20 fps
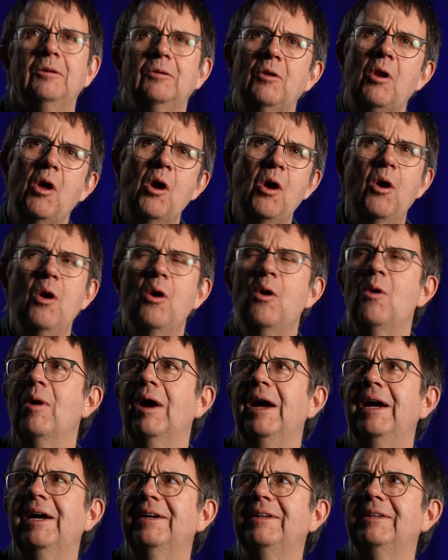No,
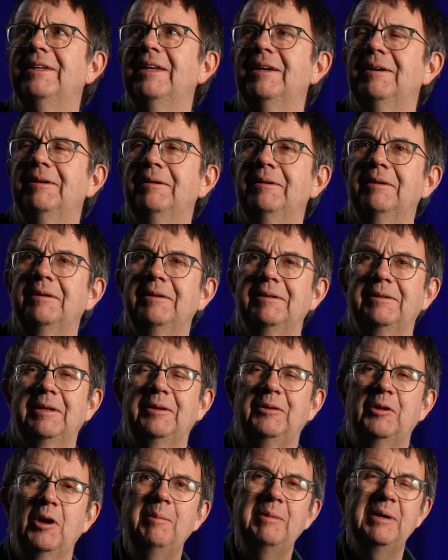the
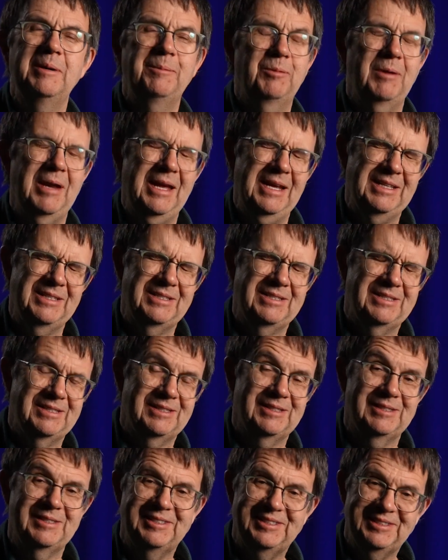Nobel Prize
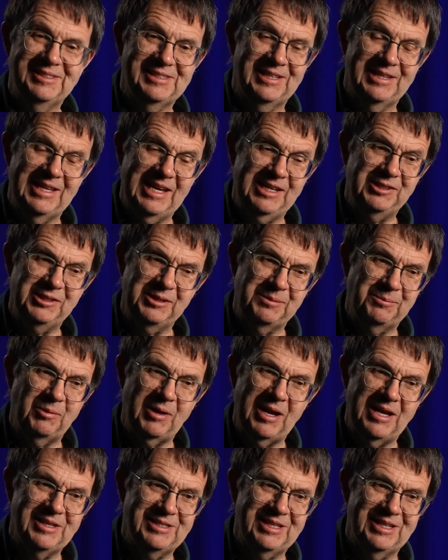selection
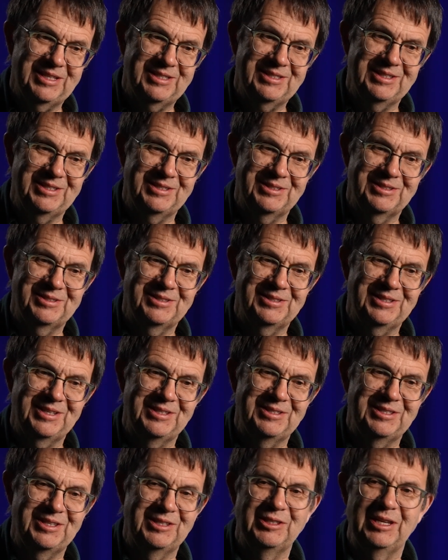process
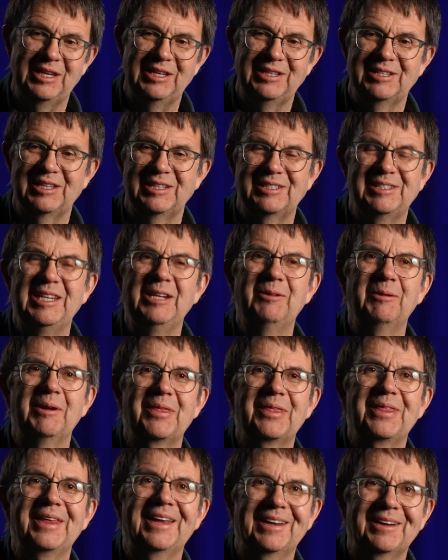is a
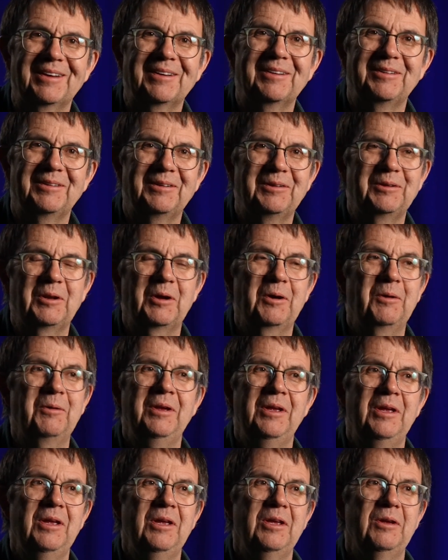secret thing. You
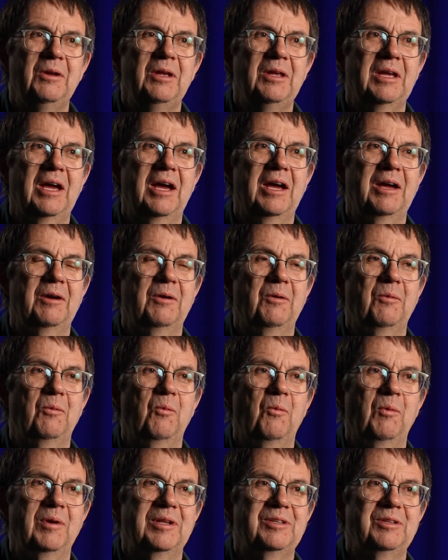
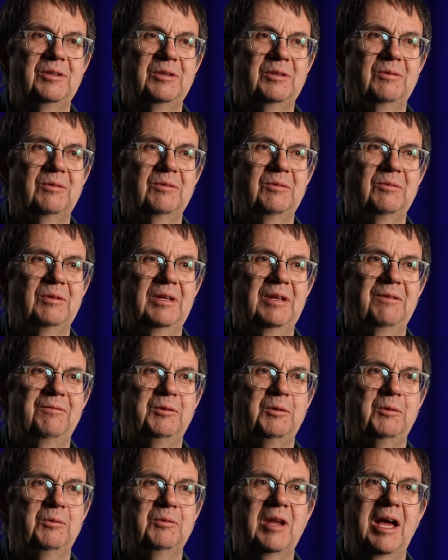know,
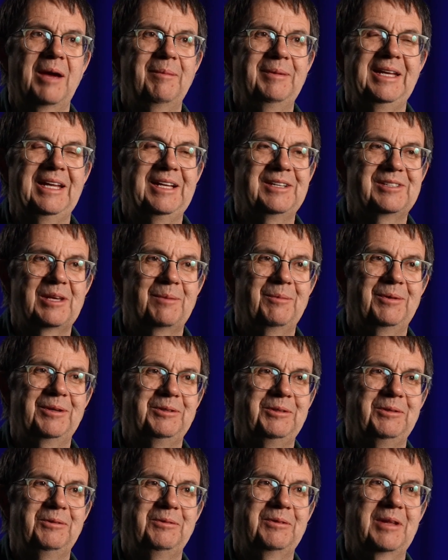if you nominate
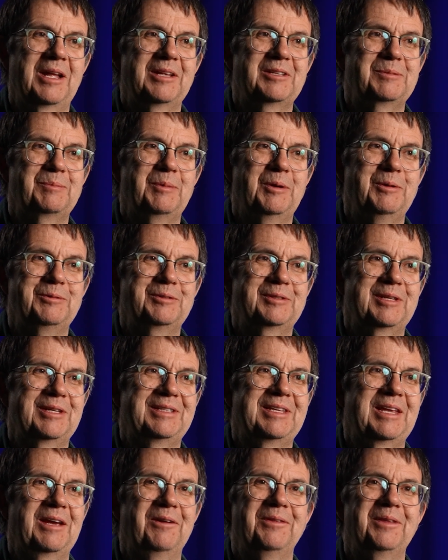someone, you're not supposed to
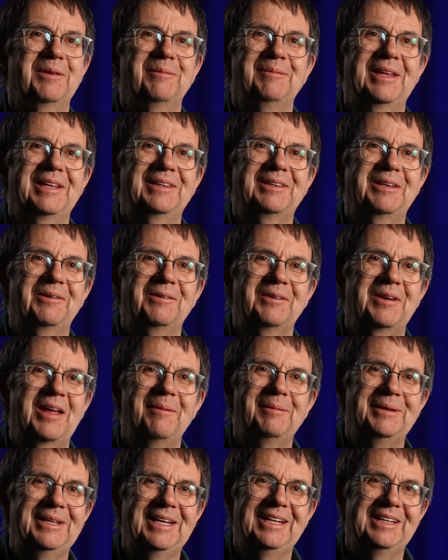tell them that they're
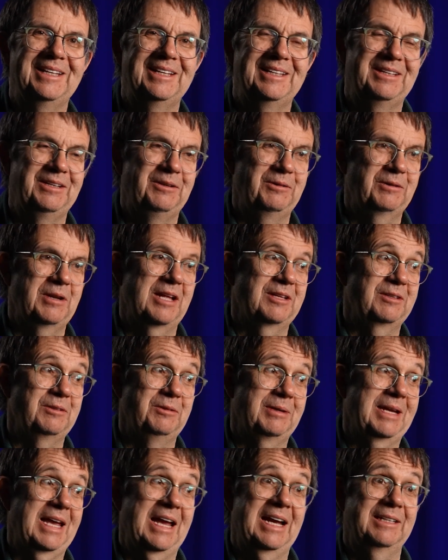nominated. You
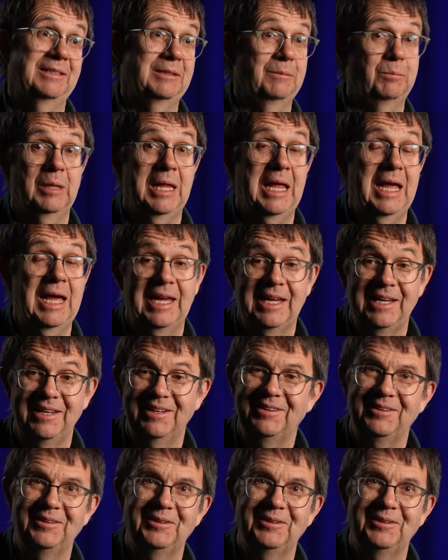can't apply.